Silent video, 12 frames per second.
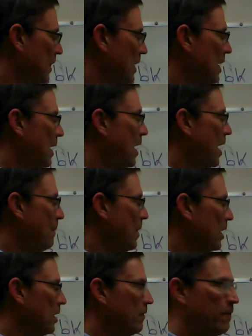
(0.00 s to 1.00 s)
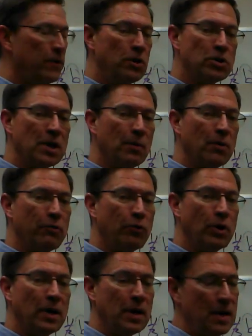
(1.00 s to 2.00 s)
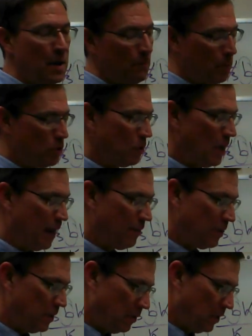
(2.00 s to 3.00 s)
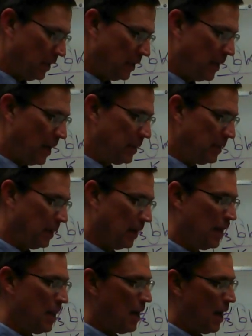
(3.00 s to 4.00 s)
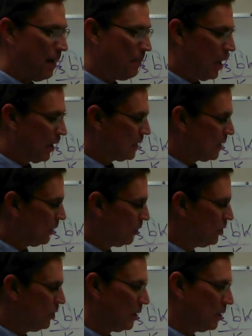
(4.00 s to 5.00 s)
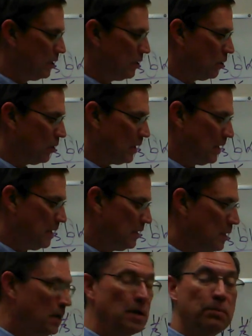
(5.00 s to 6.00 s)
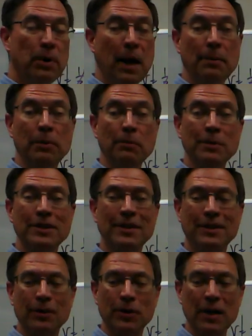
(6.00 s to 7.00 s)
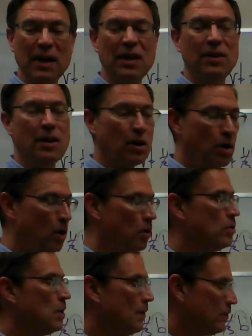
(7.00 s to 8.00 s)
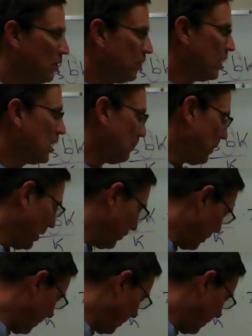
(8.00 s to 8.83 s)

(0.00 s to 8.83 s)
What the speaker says: I'm not going to finish that one for you, but you get the idea. I'm not telling you that these are easy problems. Okay? They are. You have to think about them,